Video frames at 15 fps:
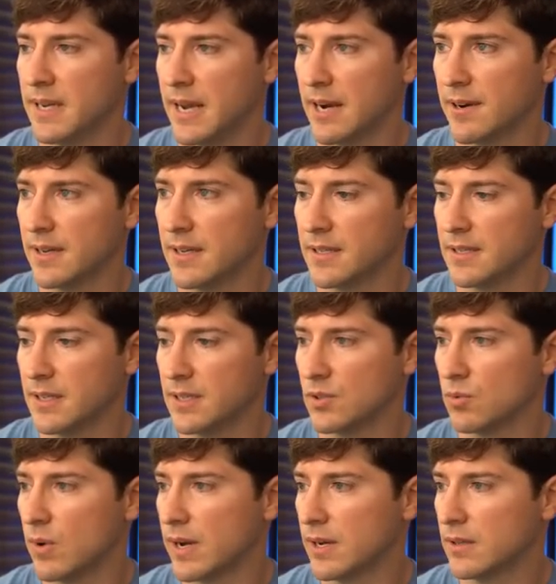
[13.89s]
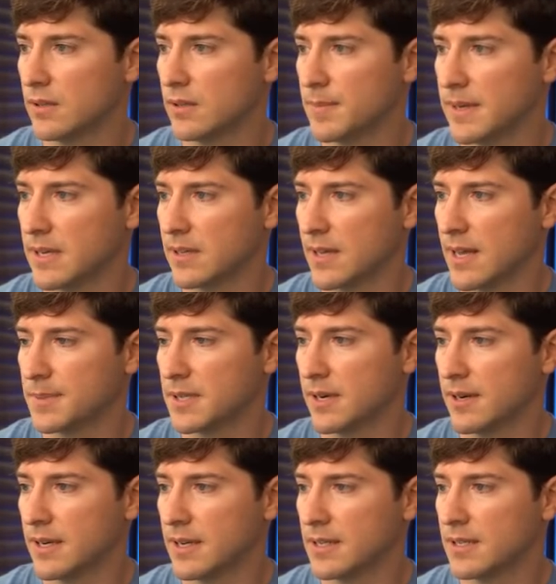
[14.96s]
areas as well. Let me collapse
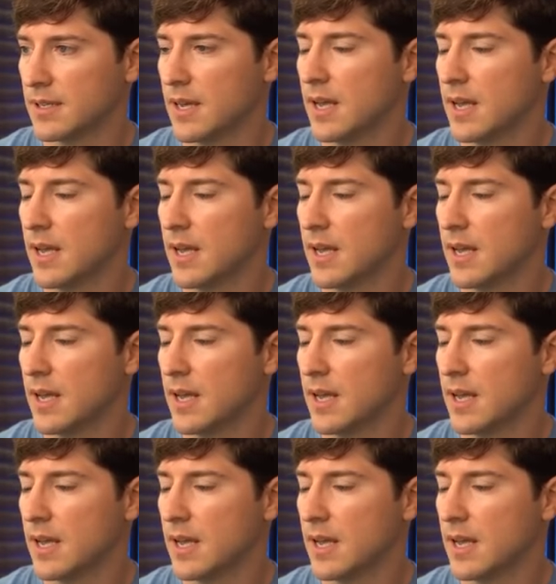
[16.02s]
areas.